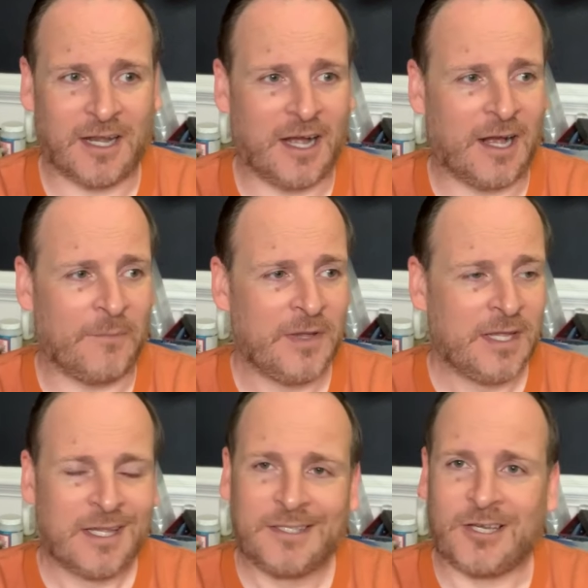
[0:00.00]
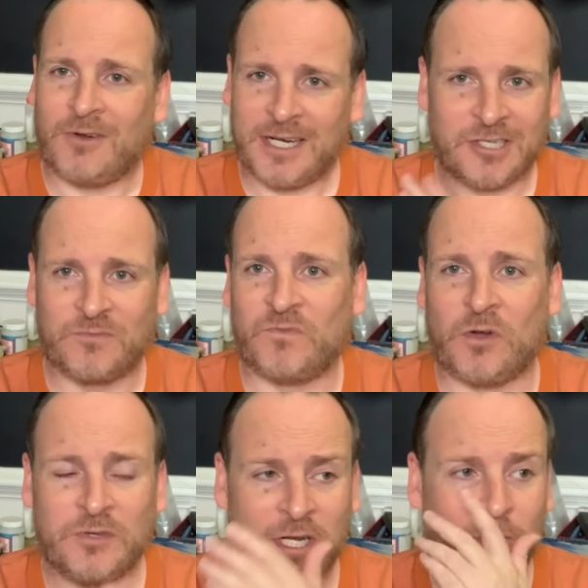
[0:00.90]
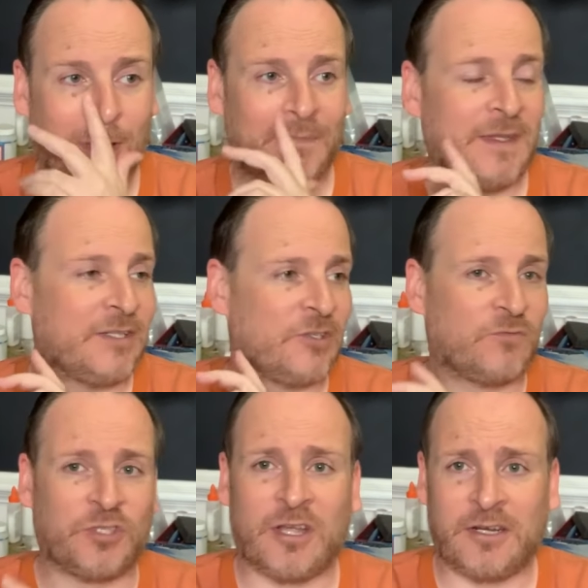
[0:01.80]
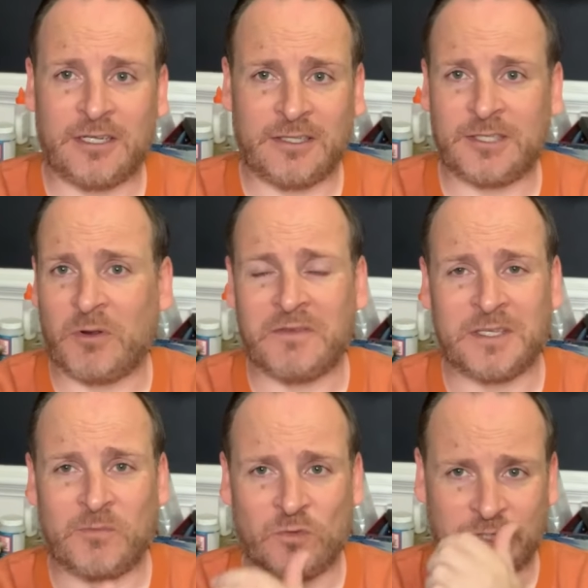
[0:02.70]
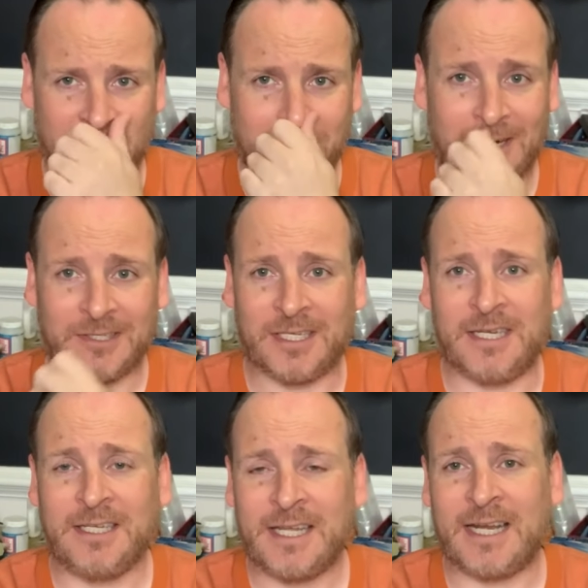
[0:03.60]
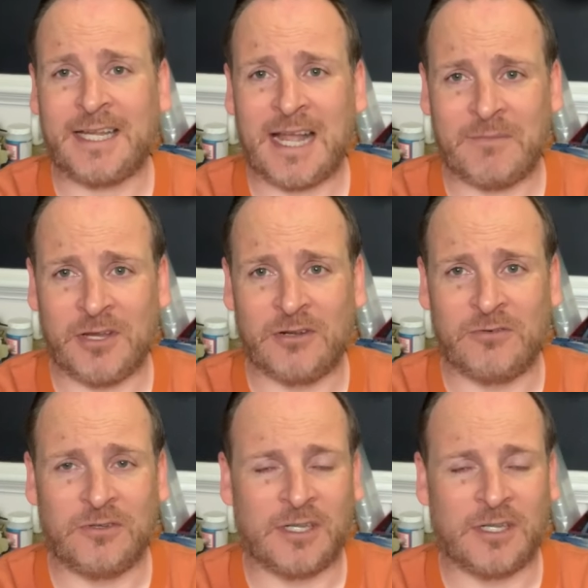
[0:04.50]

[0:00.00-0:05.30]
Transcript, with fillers: Um, so I just thought, you know what, let's just return it, so within its return policy, get a Cameo,